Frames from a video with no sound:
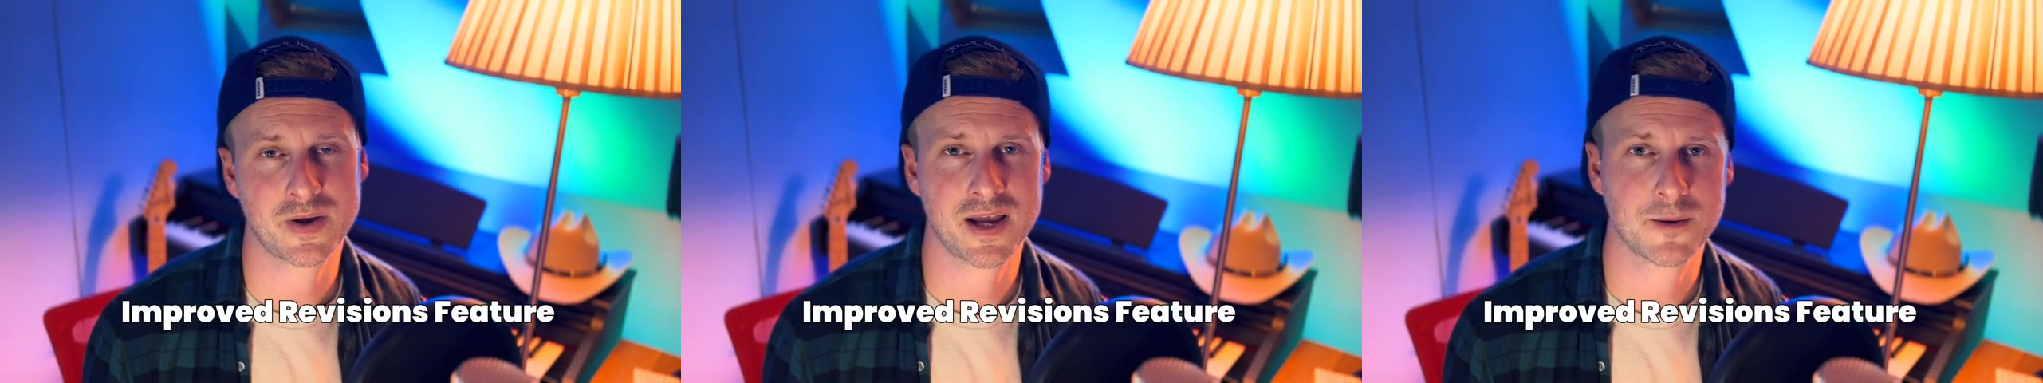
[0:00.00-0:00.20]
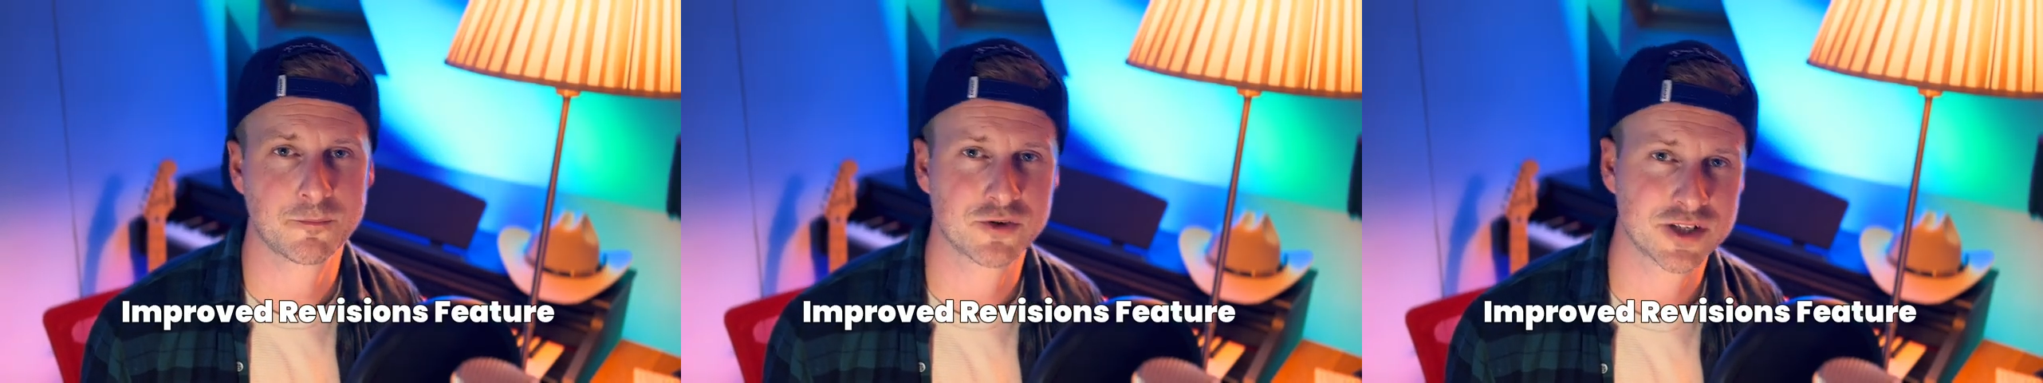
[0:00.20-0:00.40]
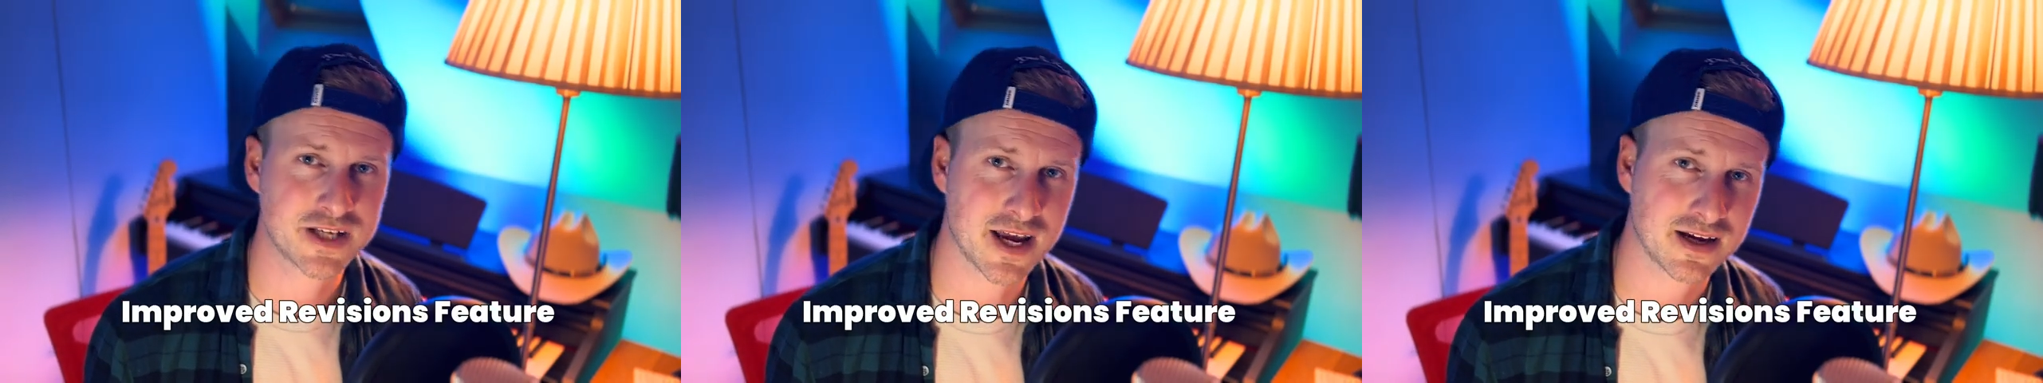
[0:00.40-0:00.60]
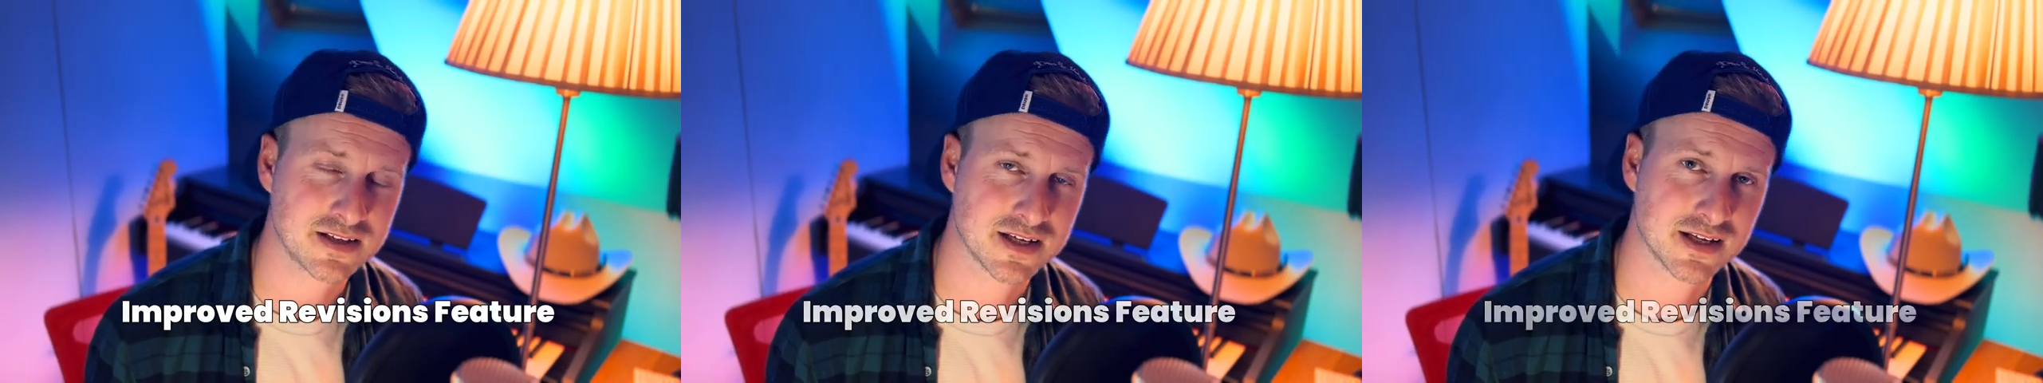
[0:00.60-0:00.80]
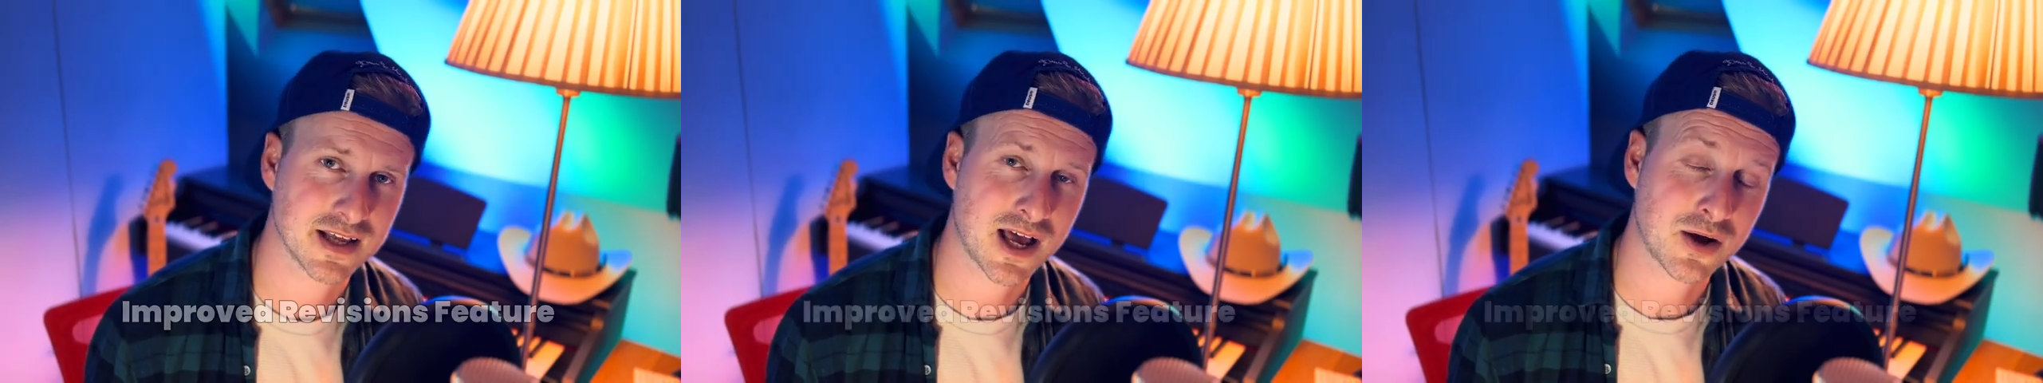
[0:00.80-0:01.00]
and
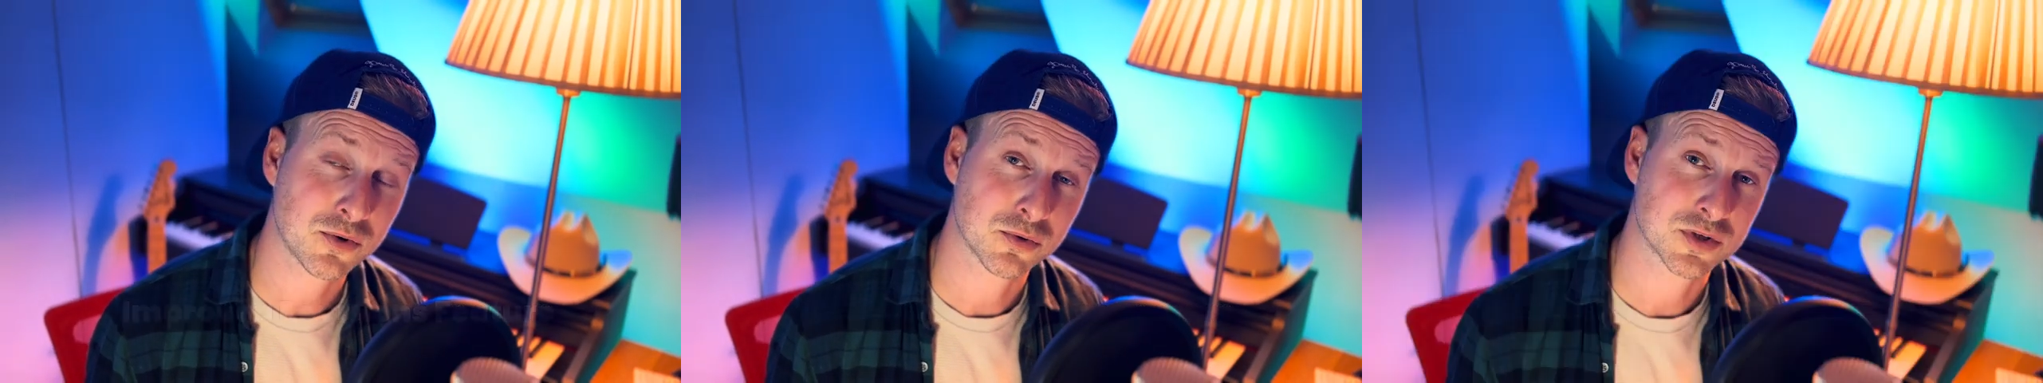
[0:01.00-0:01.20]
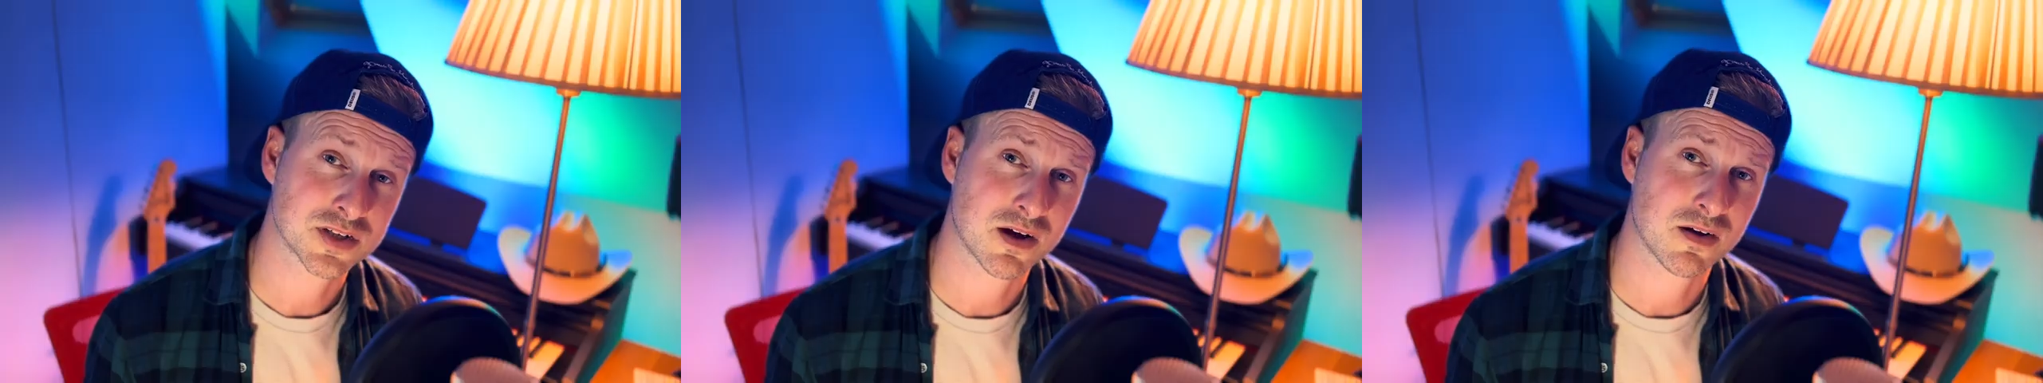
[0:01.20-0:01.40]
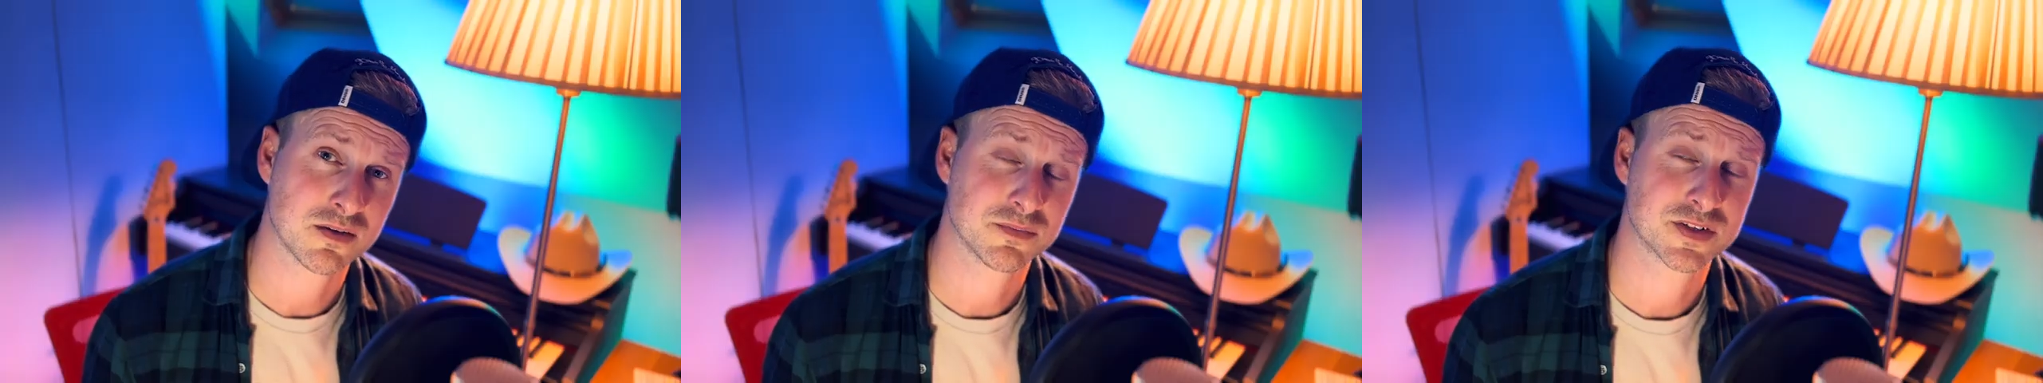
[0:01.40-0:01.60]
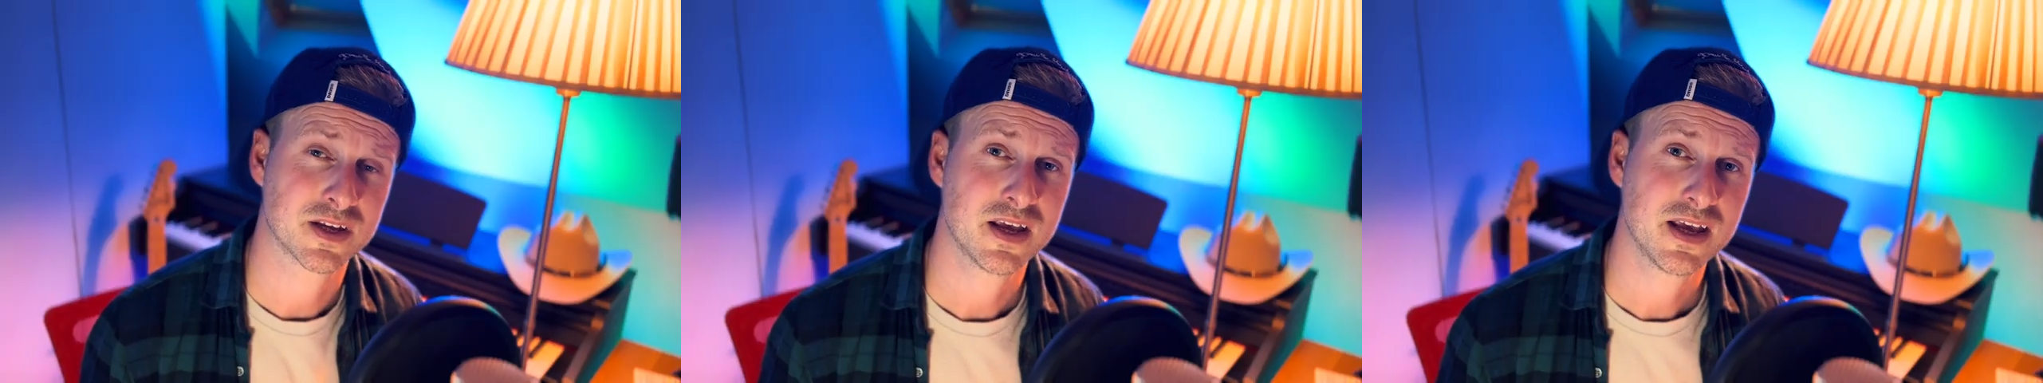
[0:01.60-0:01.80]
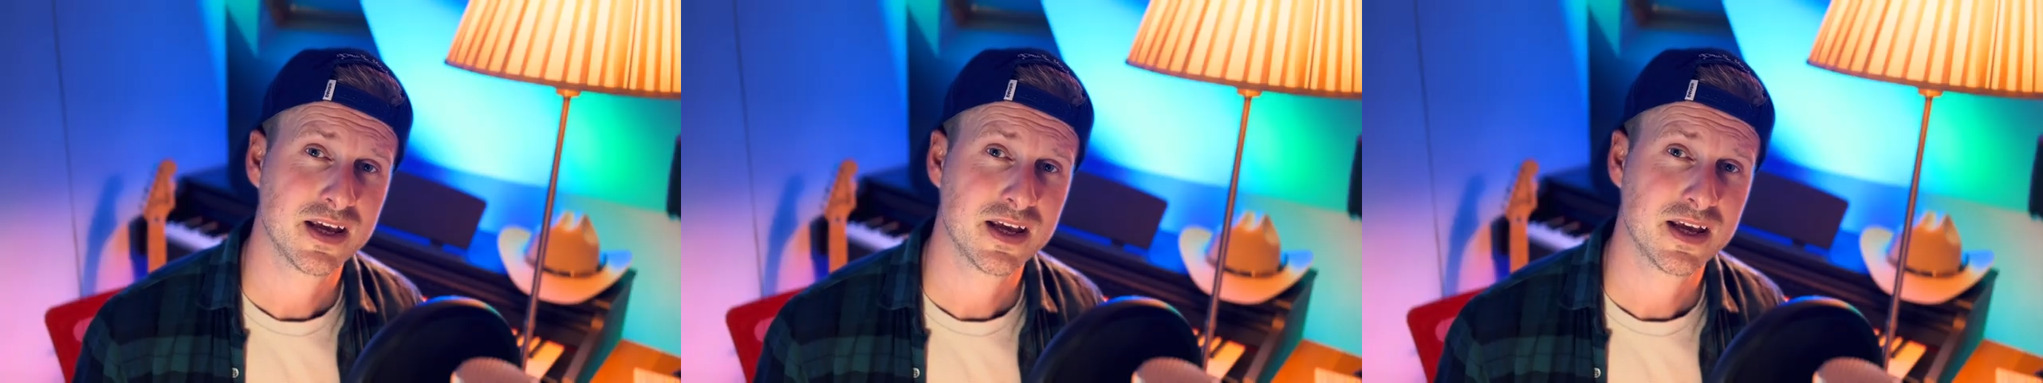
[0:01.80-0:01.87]
protected at all times